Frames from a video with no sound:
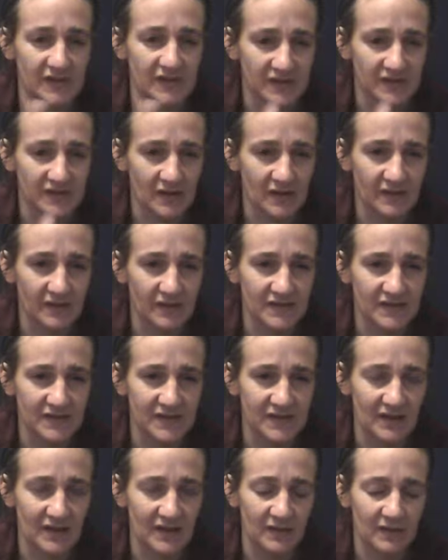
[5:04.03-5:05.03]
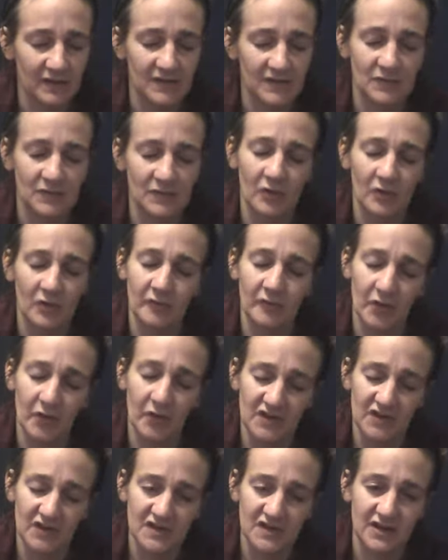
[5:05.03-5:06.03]
Sun in this deck, it's more of a
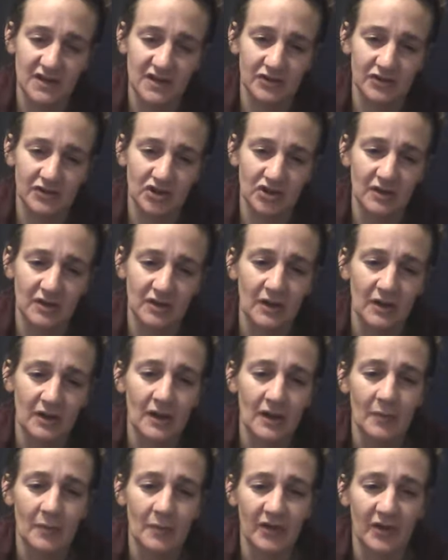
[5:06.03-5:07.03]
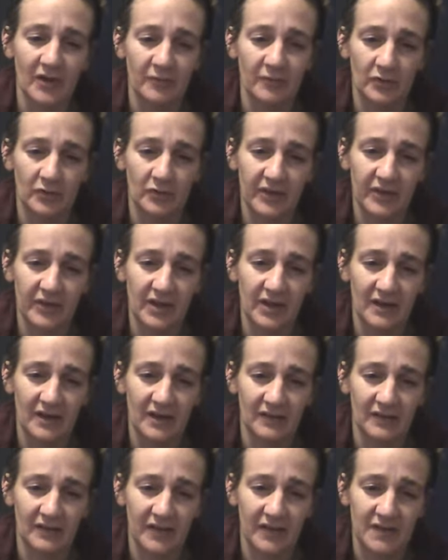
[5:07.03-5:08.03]
person energy. But if we're looking at
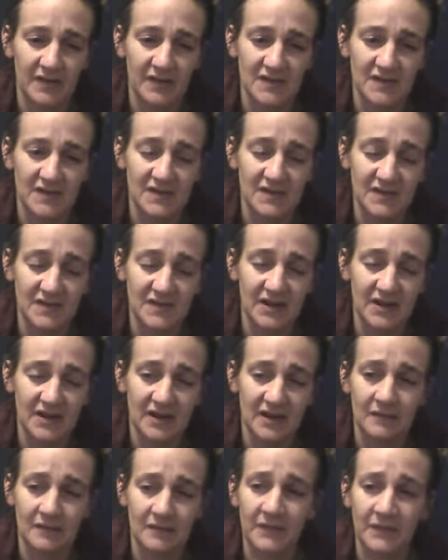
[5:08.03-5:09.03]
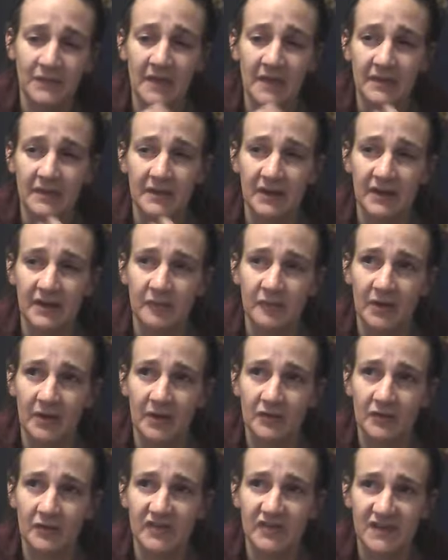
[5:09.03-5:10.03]
it like he's the Knight, the Knight of
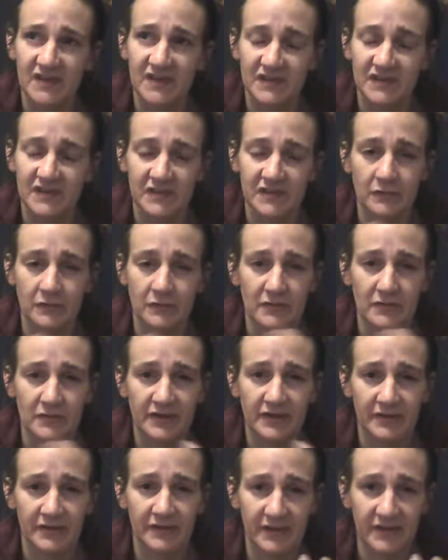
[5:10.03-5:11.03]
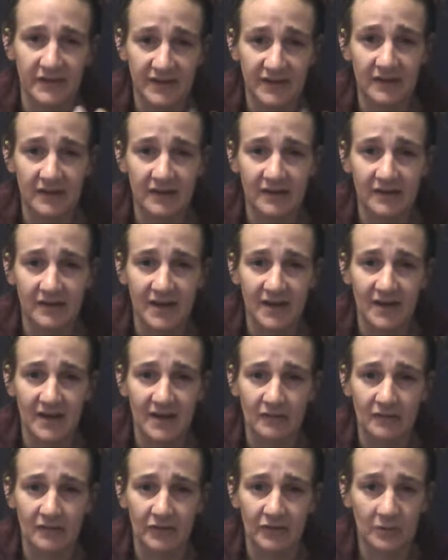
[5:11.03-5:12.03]
Pentacles gets us through the
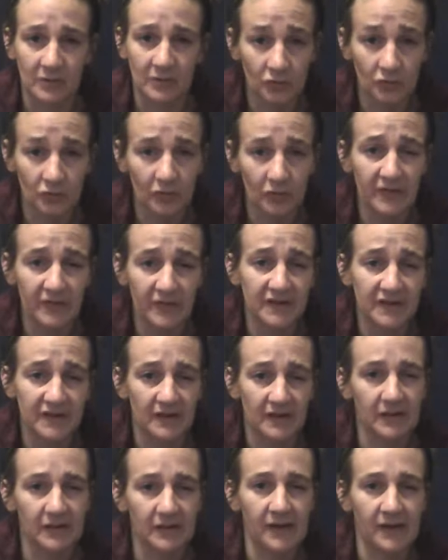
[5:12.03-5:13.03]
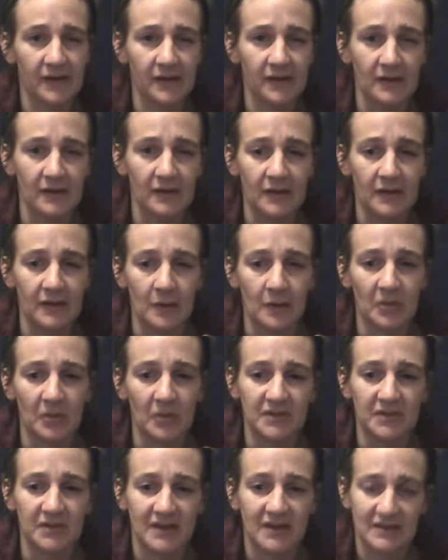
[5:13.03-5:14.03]
day-to-day rigmarole, the day-to-day
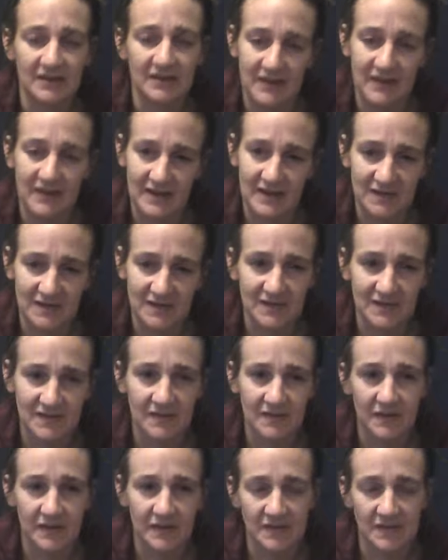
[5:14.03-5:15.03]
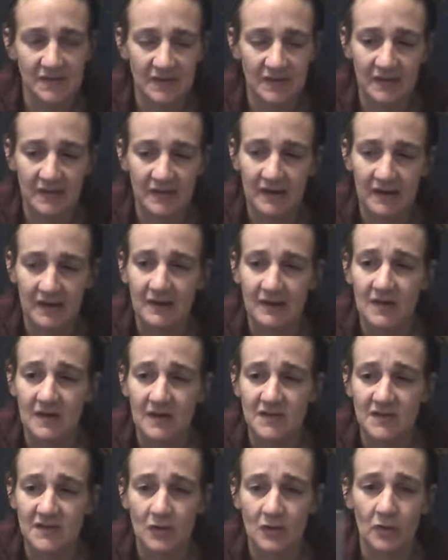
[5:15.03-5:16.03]
mundane tasks and things like that.
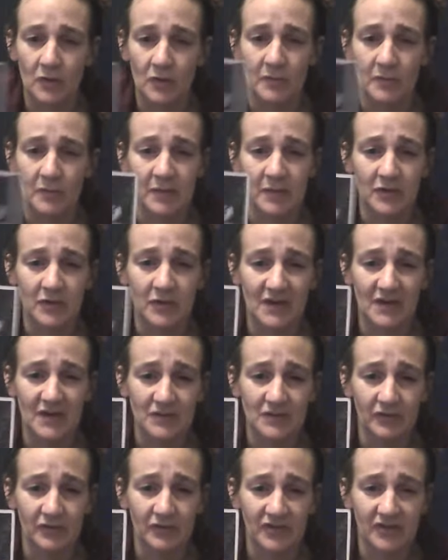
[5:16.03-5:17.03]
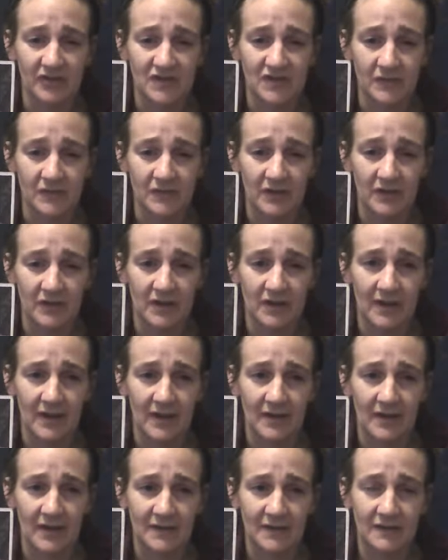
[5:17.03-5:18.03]
So maybe you guys are really just looking
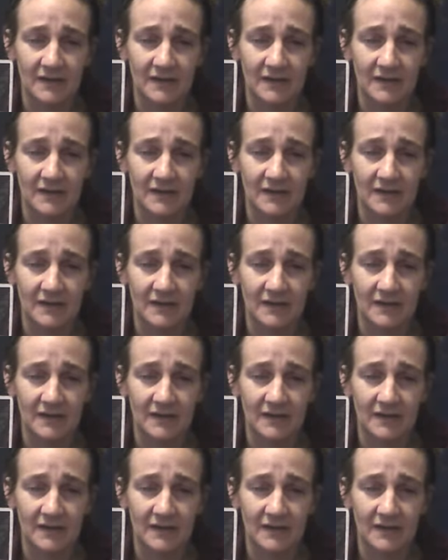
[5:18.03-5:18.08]
at